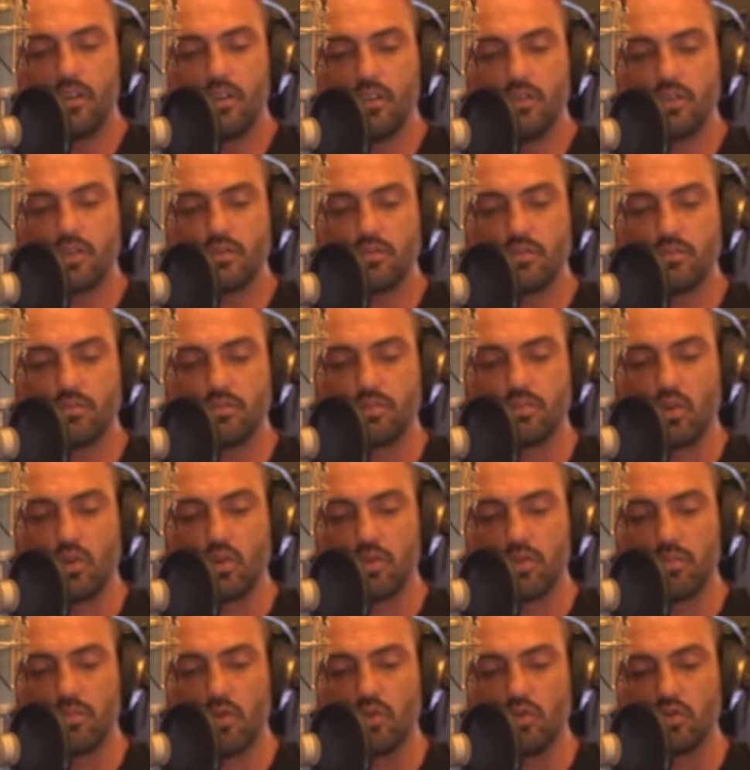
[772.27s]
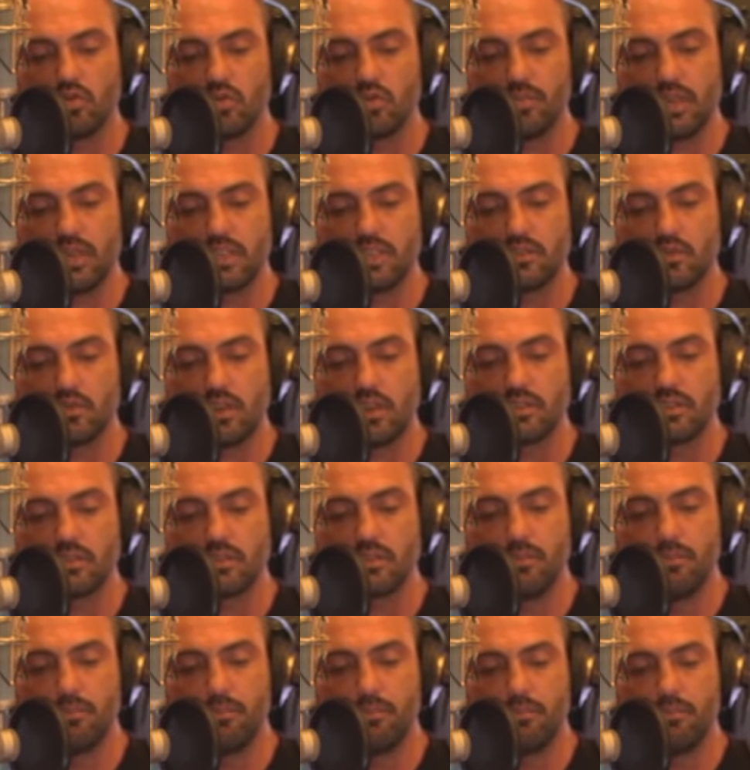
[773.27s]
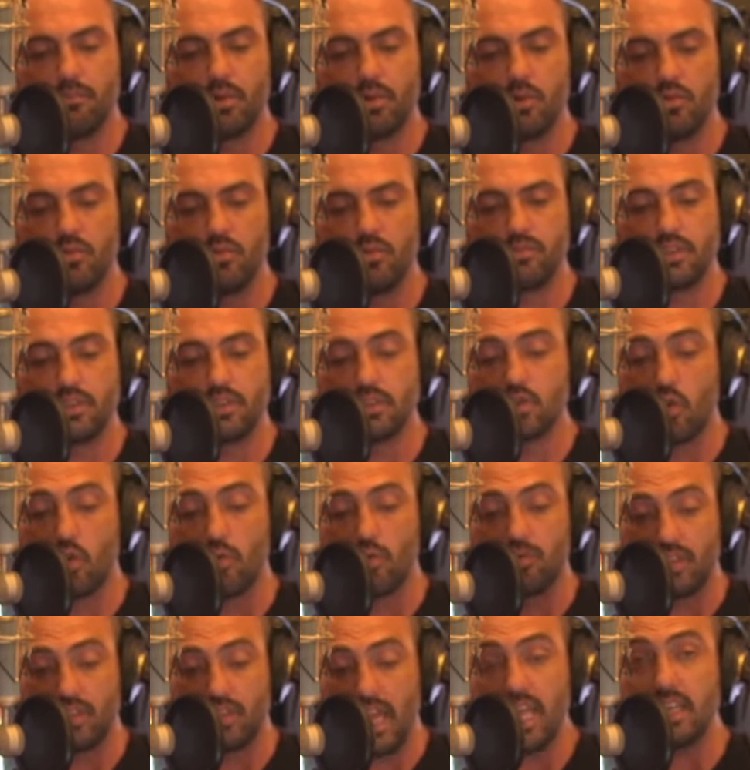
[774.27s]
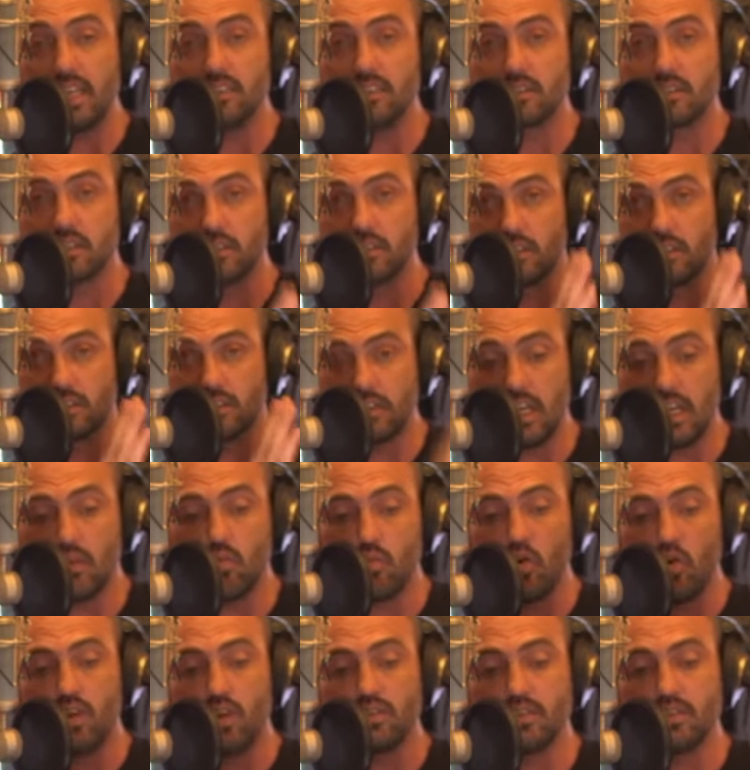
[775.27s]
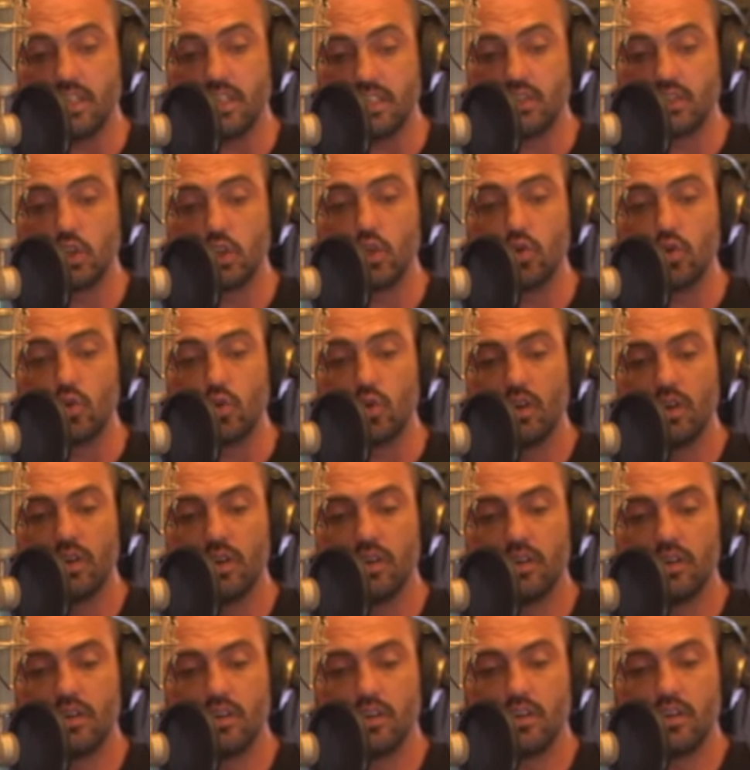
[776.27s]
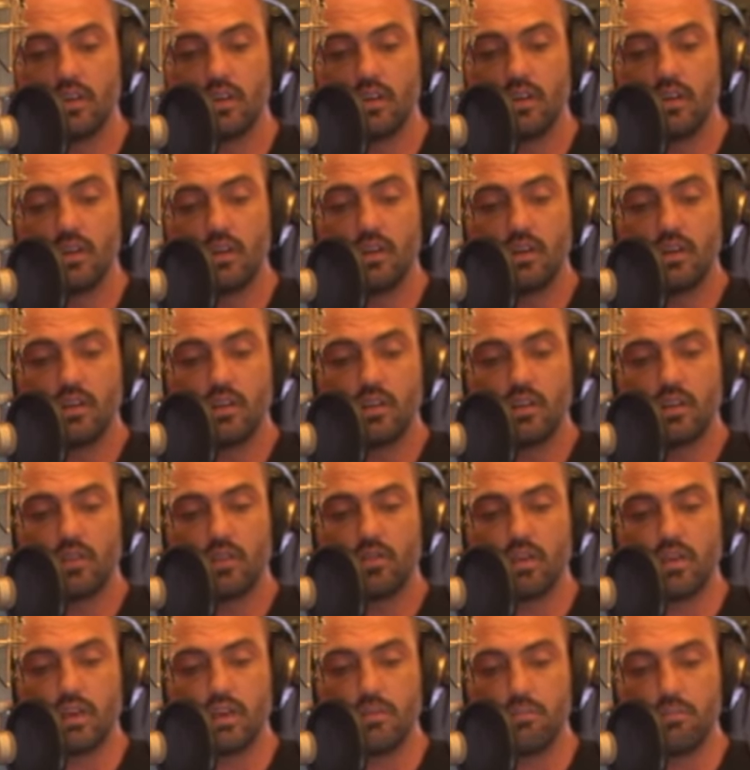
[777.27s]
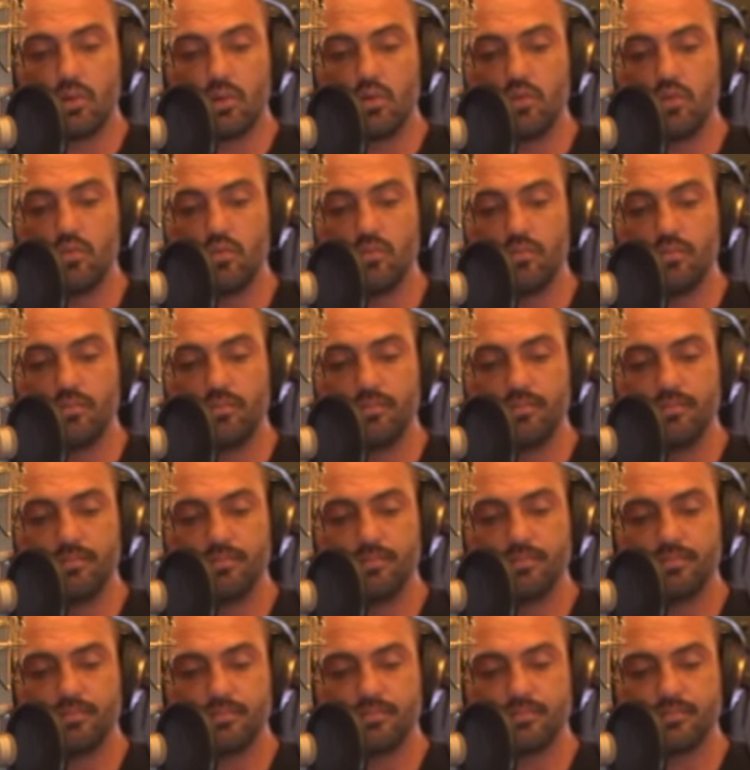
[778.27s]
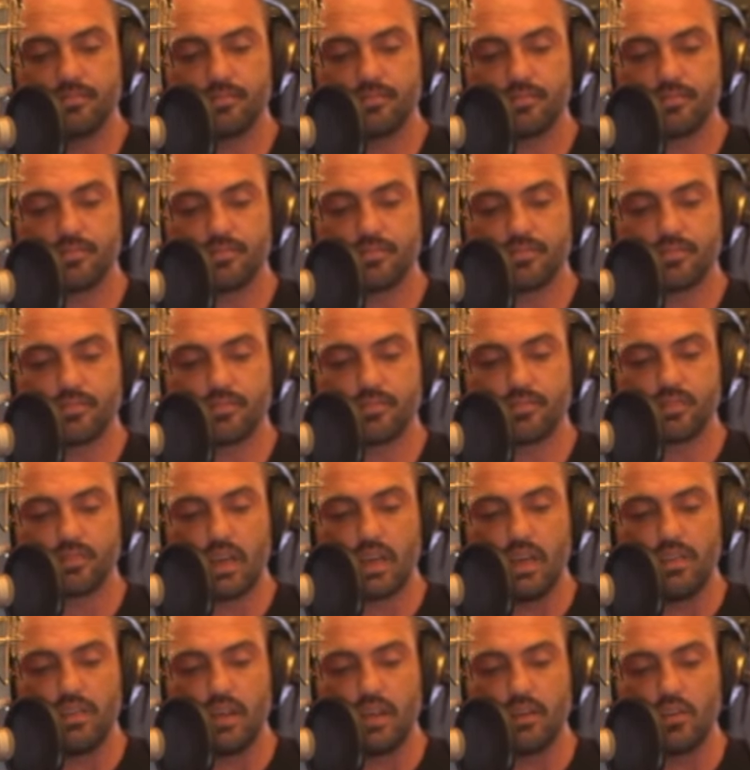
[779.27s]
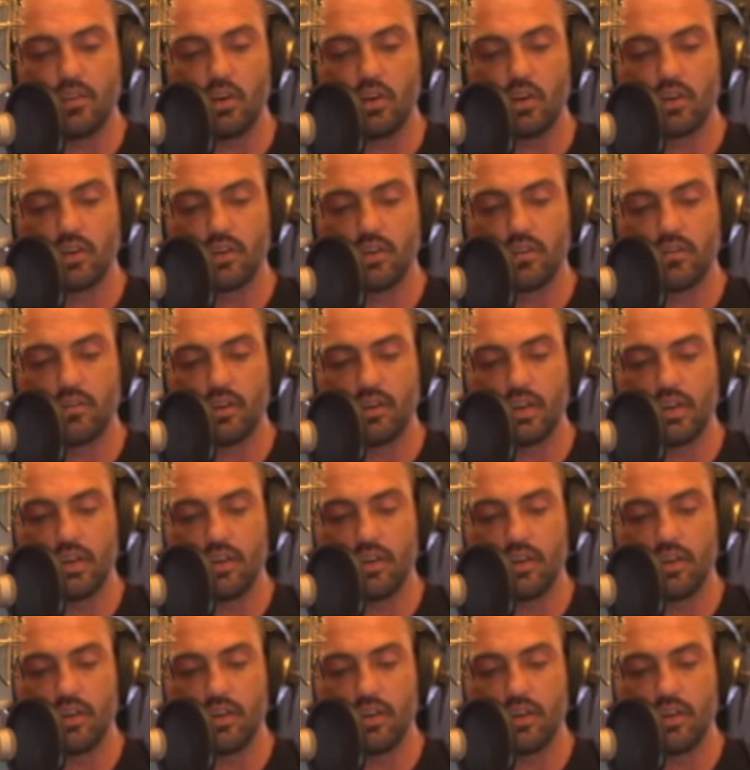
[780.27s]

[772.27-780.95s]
Oh, it broke the Bollinger Bands. Watch this. Boom. These are days. This is day 1, day 2. 3, boom. And then look right